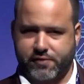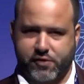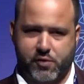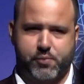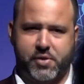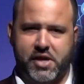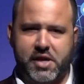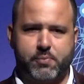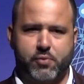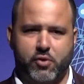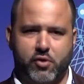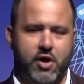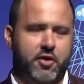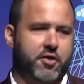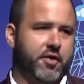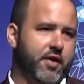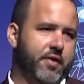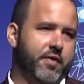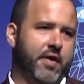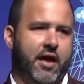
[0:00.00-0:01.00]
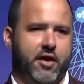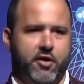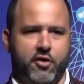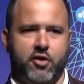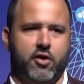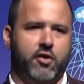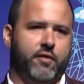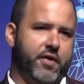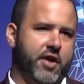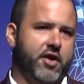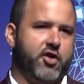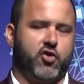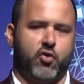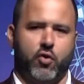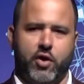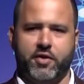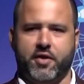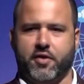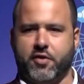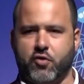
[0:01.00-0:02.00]
for people other than that, if they
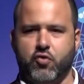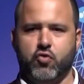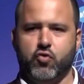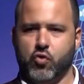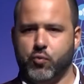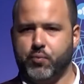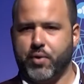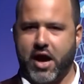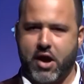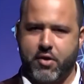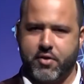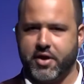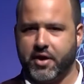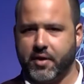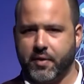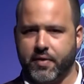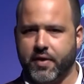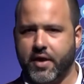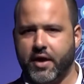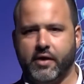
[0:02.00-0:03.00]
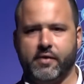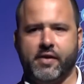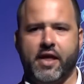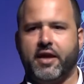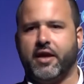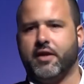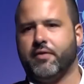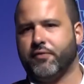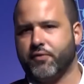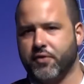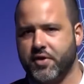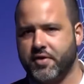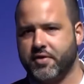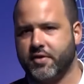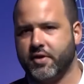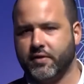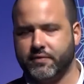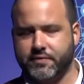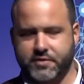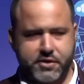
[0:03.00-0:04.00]
join this cool pirating thing, they get free
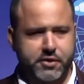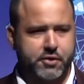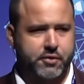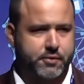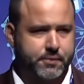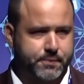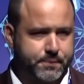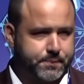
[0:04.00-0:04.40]
stuff too.